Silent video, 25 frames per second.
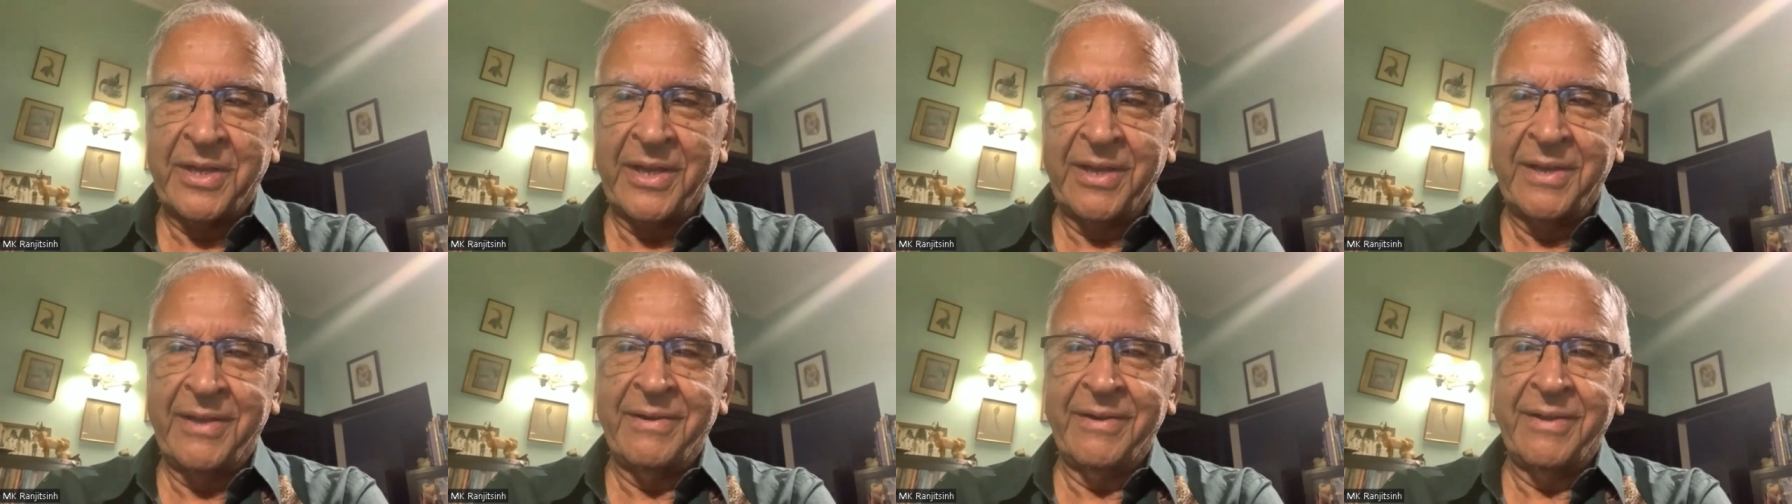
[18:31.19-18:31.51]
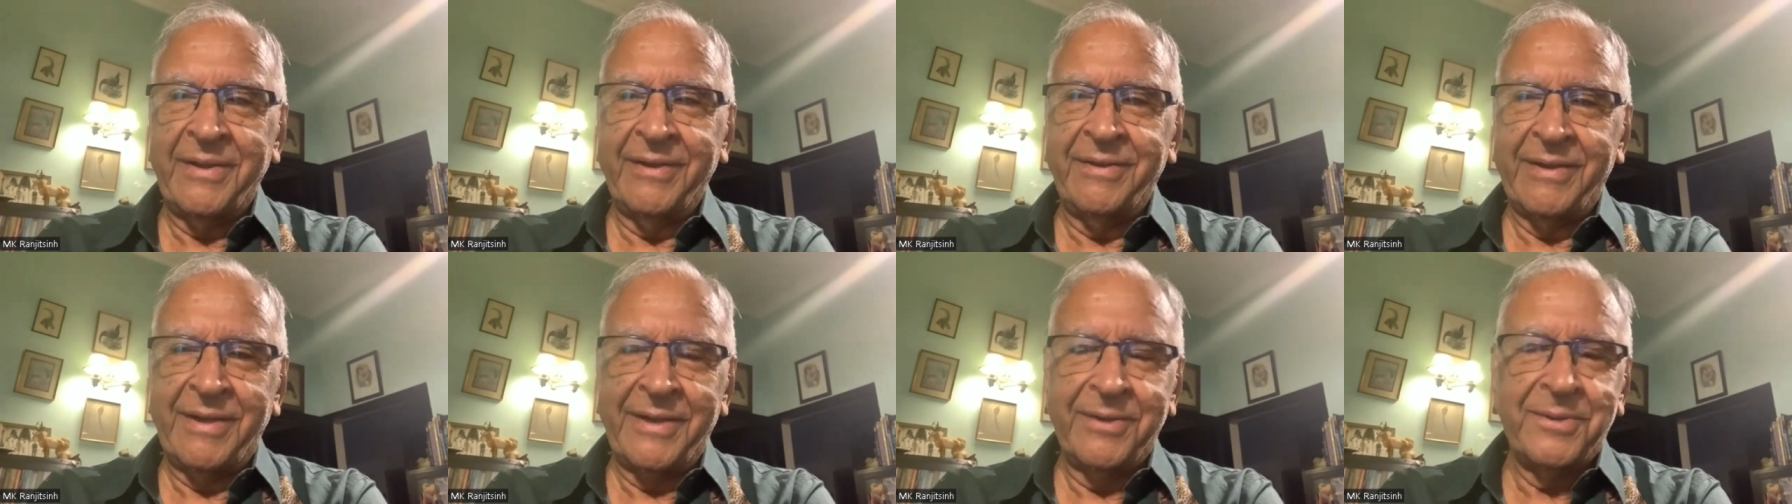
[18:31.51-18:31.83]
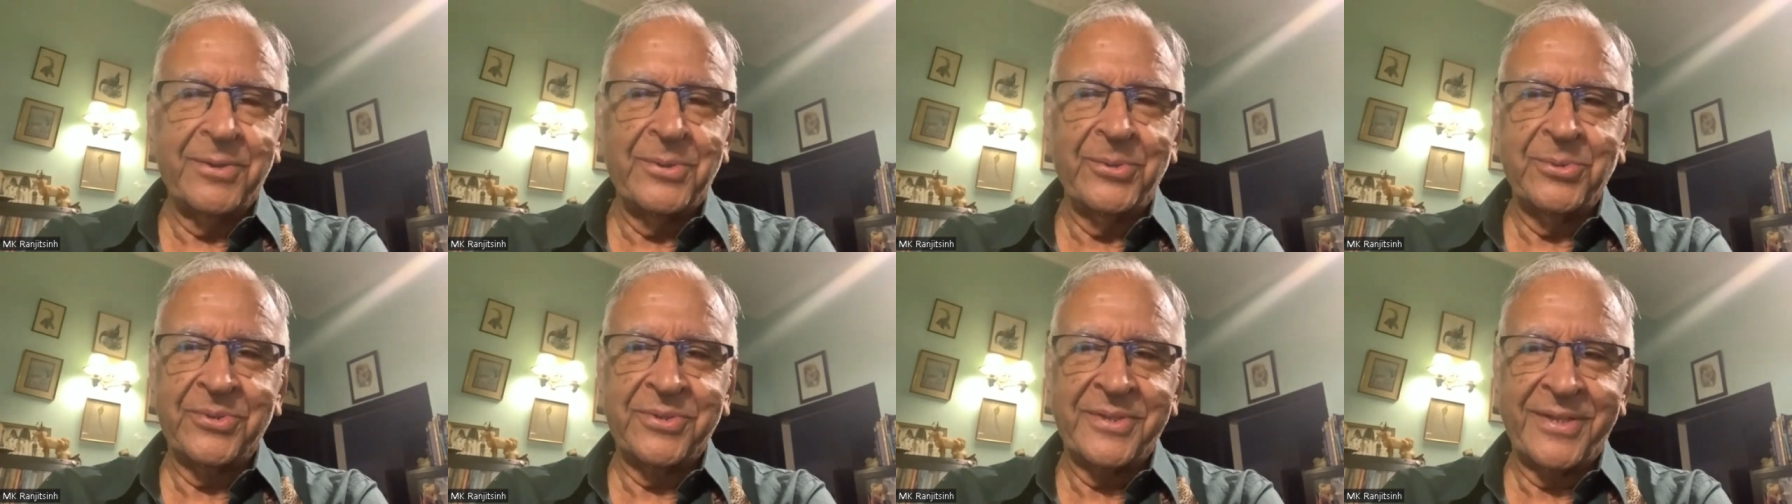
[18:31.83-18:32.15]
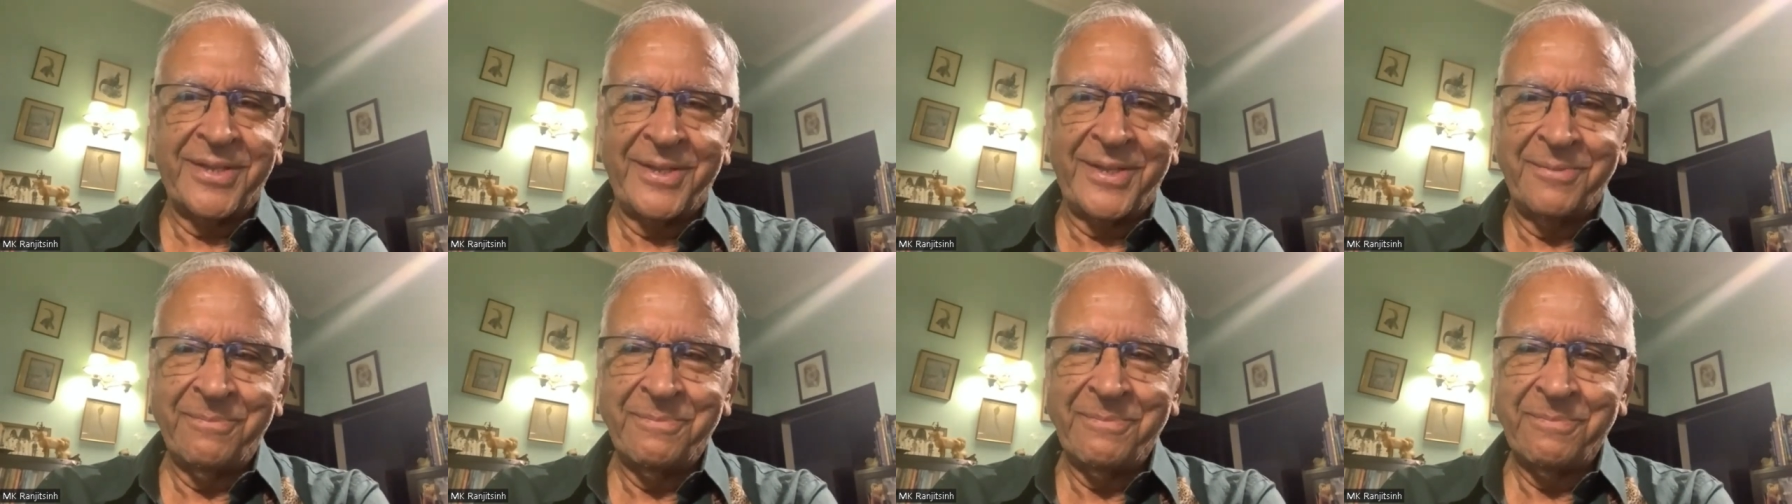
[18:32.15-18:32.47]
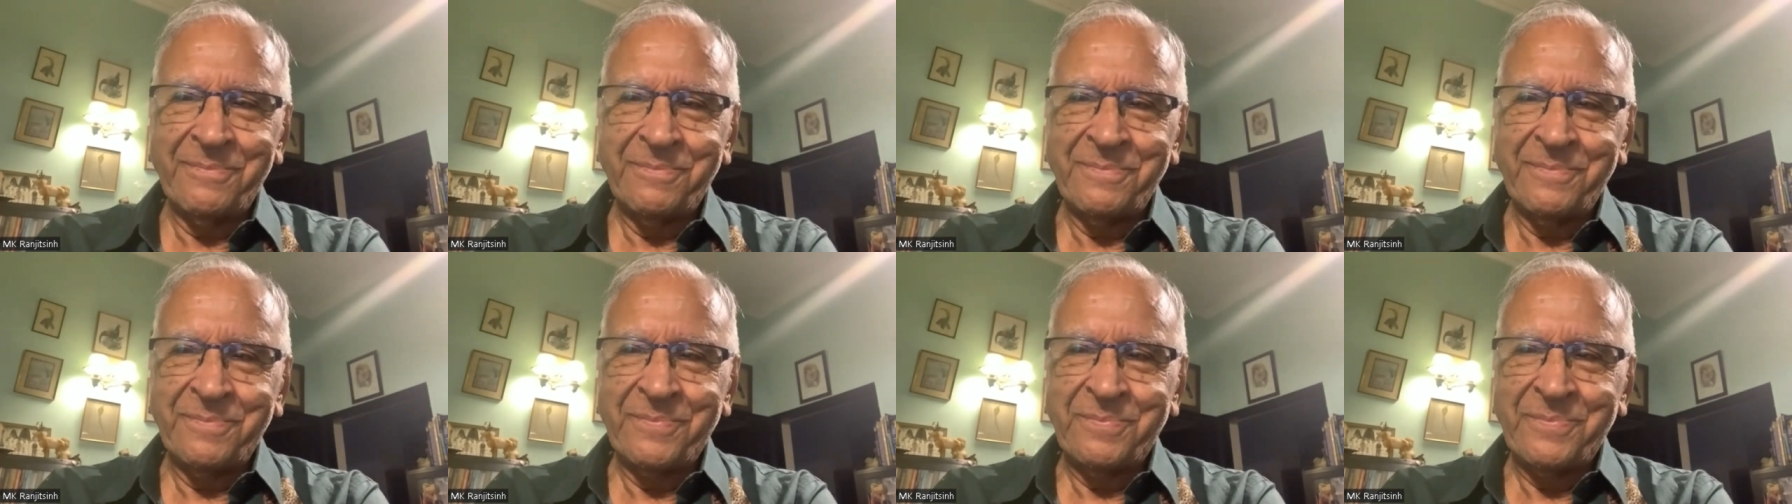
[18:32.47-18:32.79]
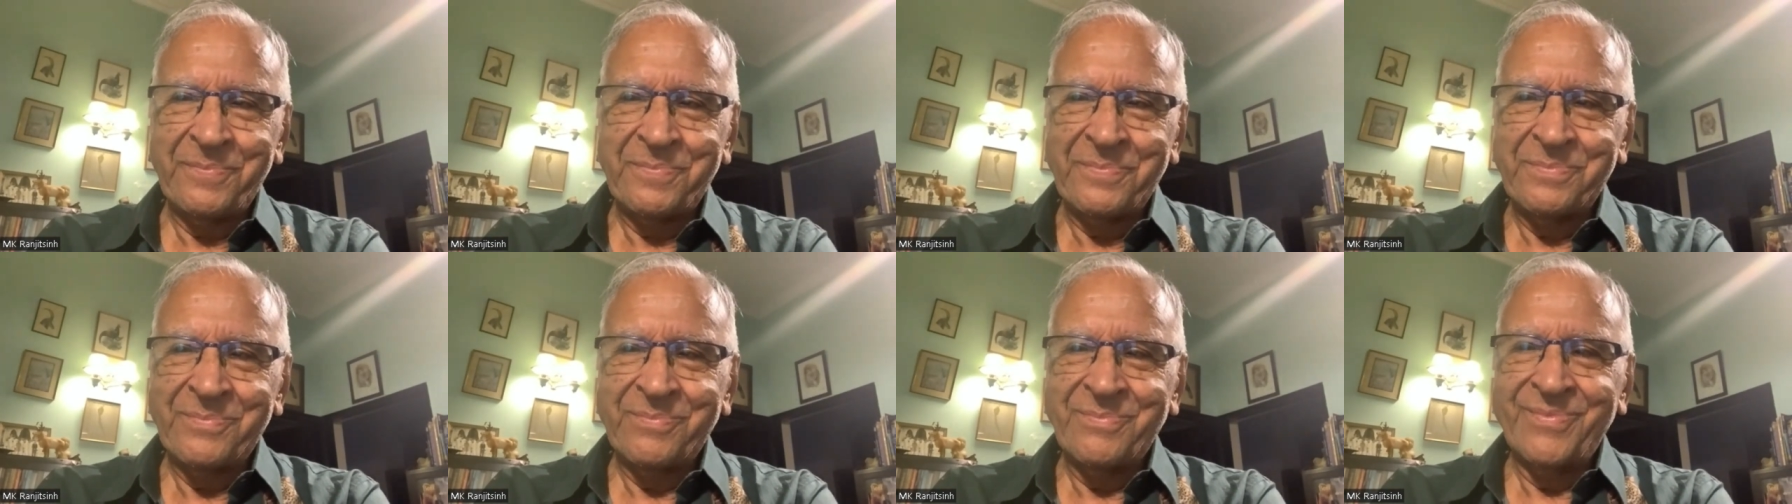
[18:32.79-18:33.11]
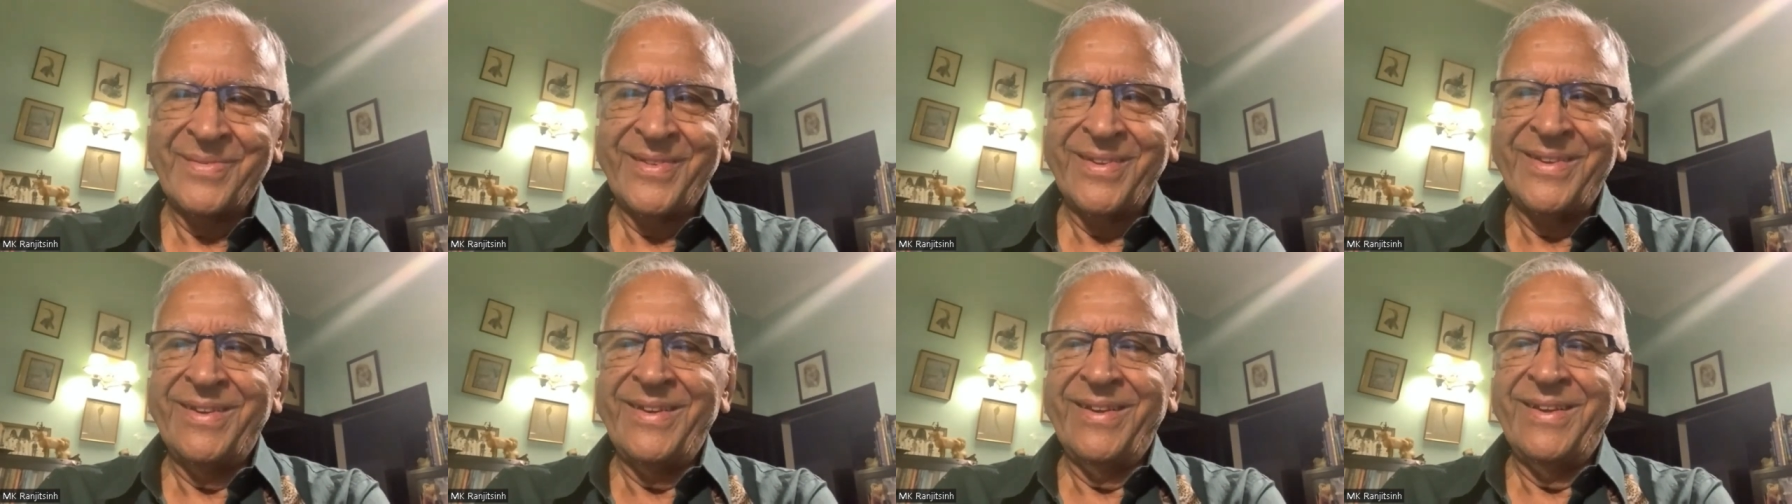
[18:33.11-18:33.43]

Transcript: I regret to say. Yes.